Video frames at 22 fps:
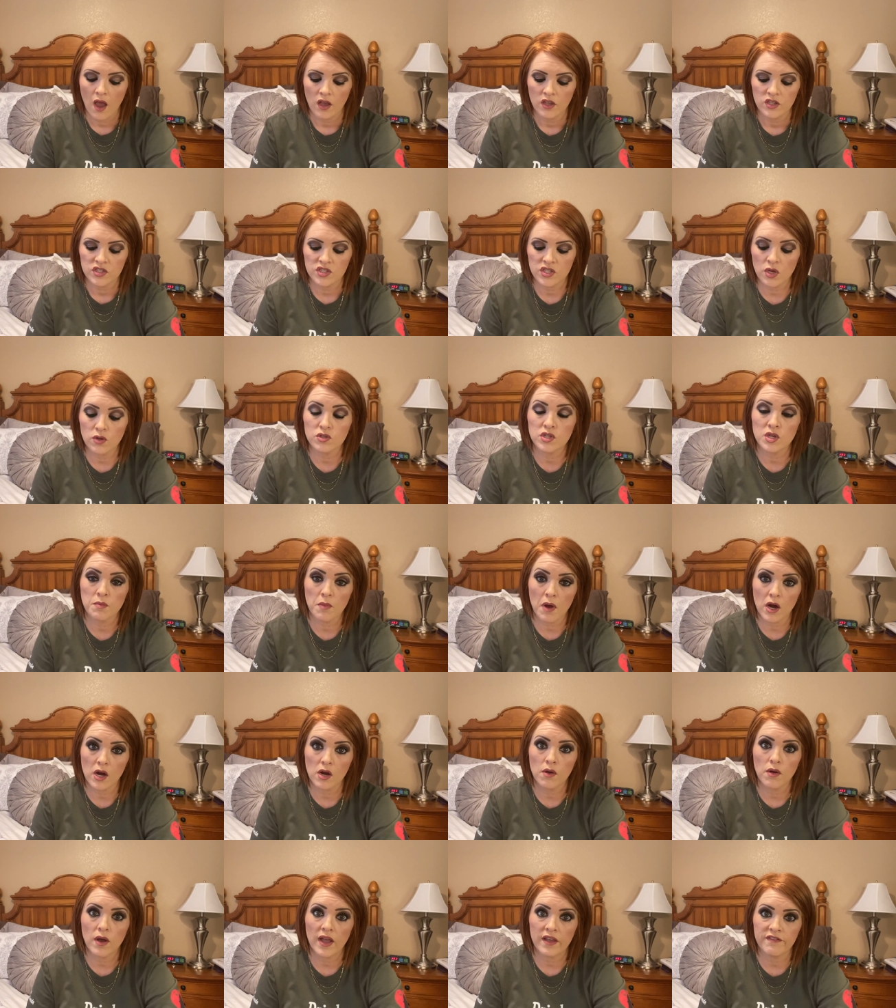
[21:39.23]
so
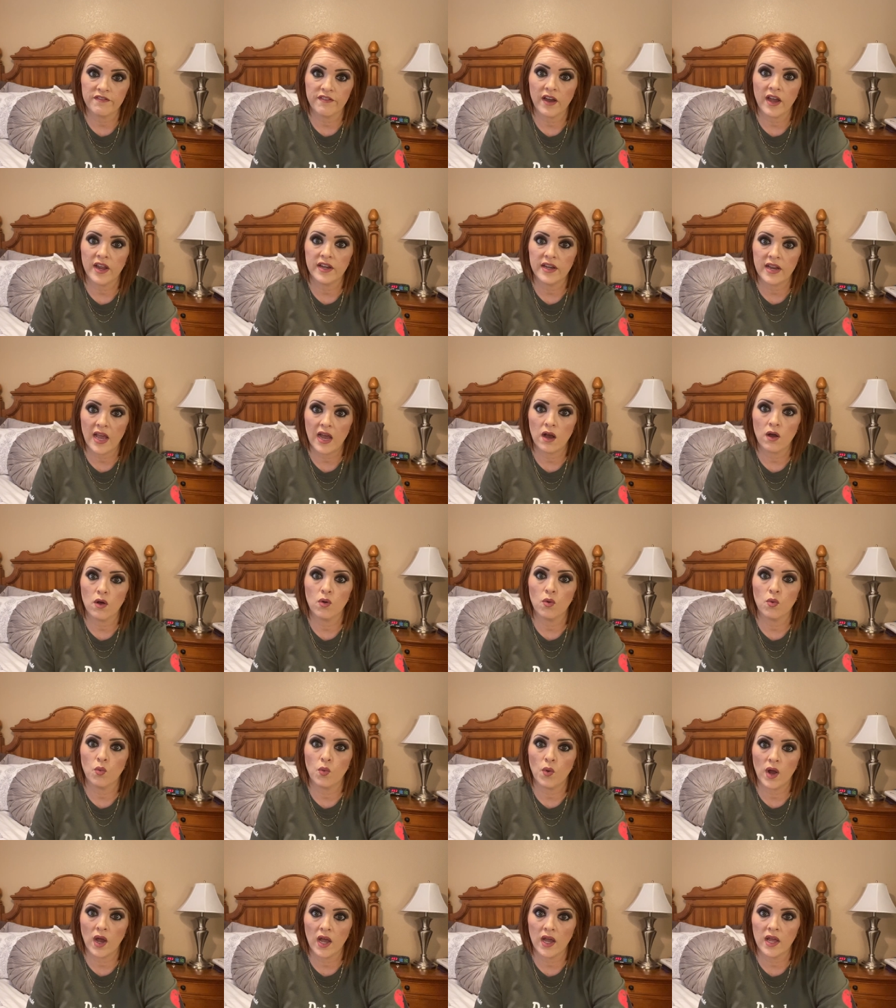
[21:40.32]
tomorrow I find out
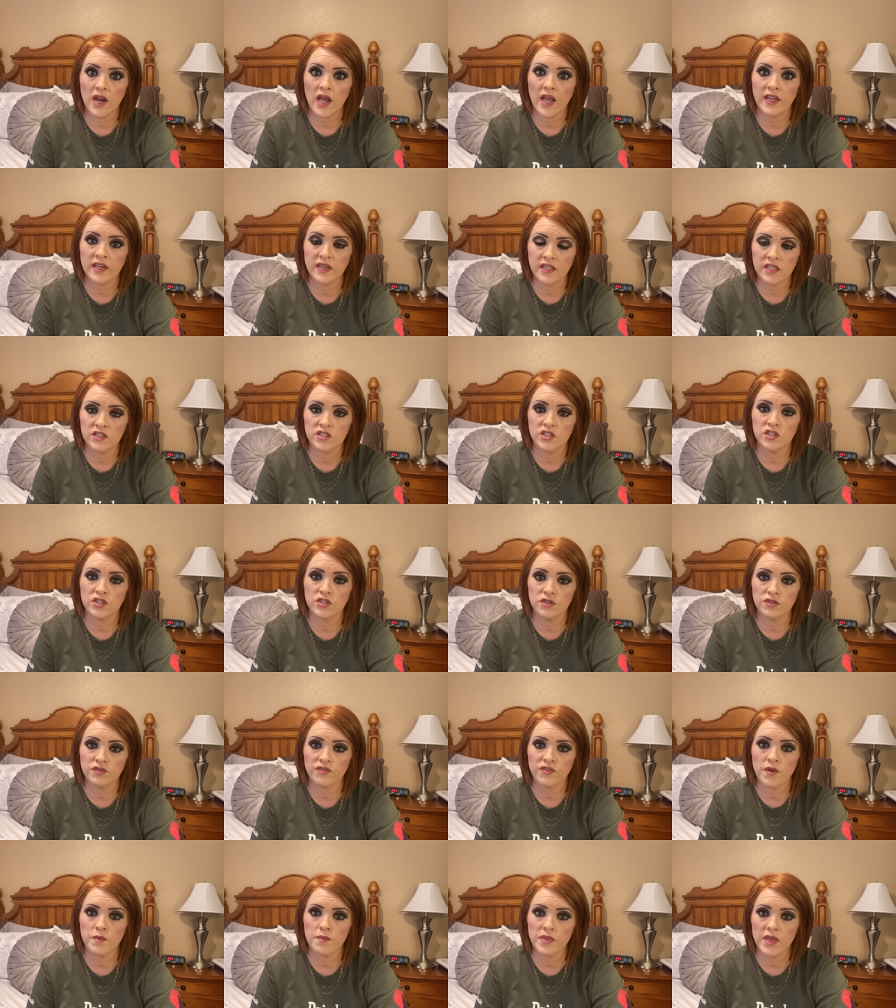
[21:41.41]
what I need to do
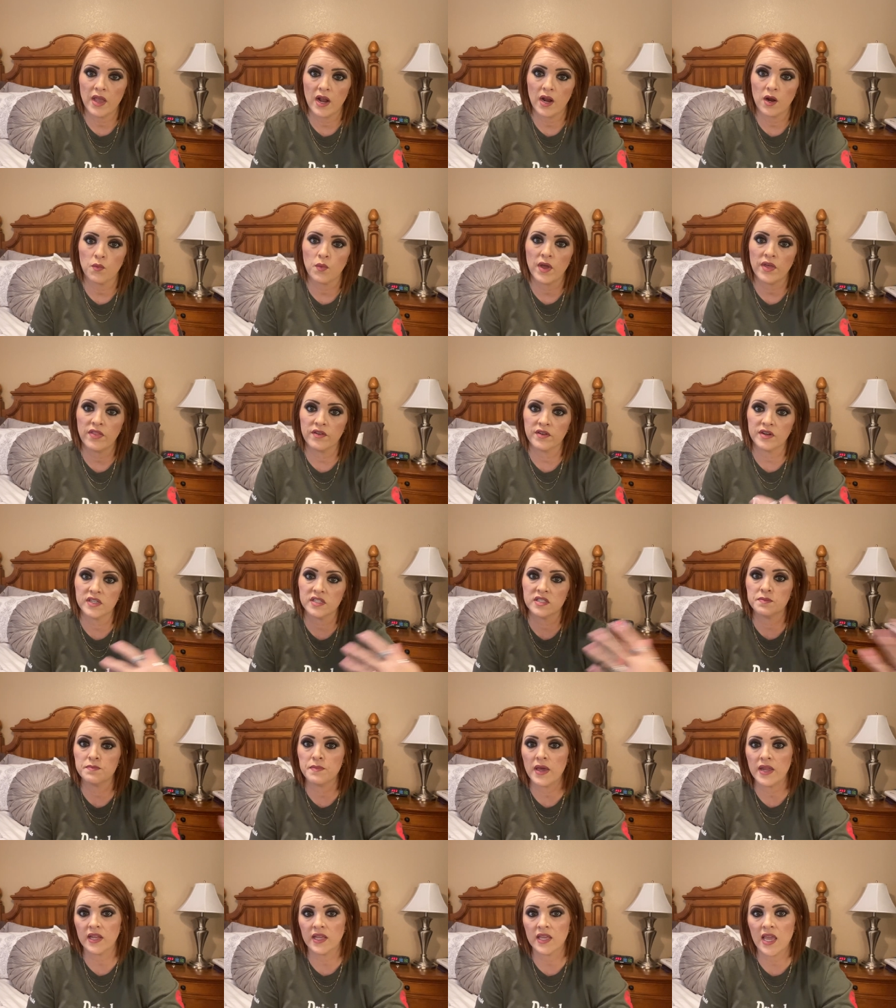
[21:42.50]
from there, whether it's
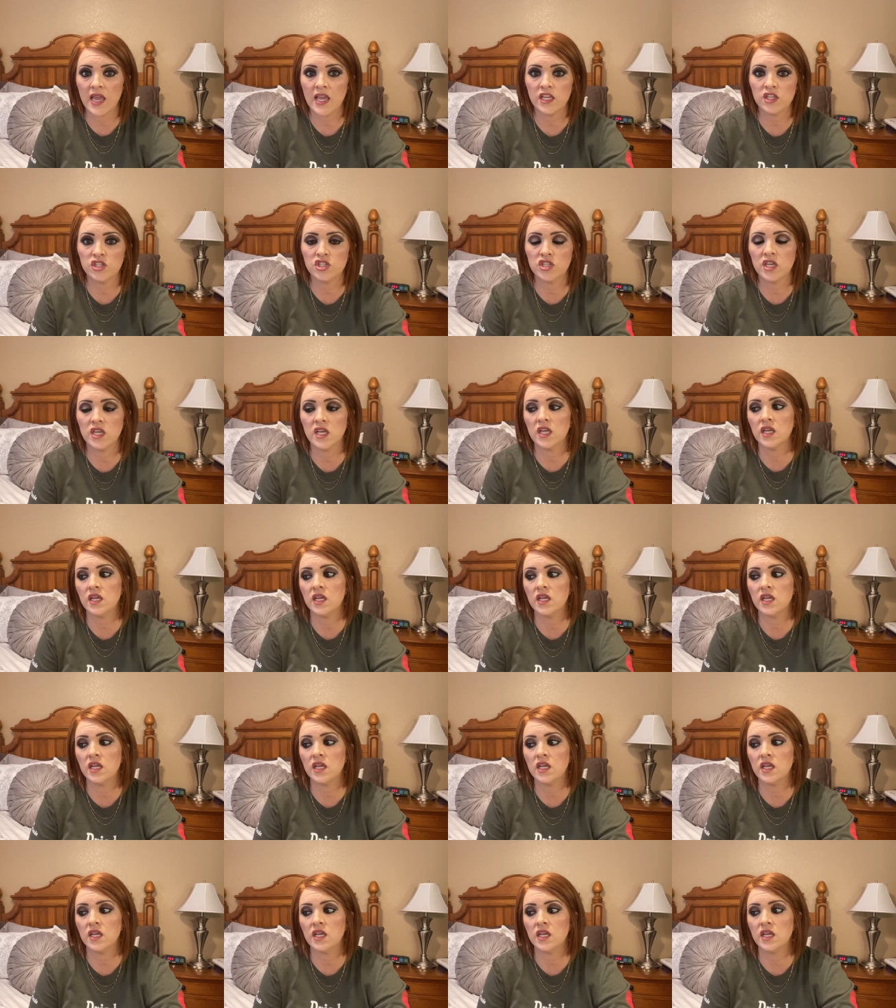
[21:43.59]
medication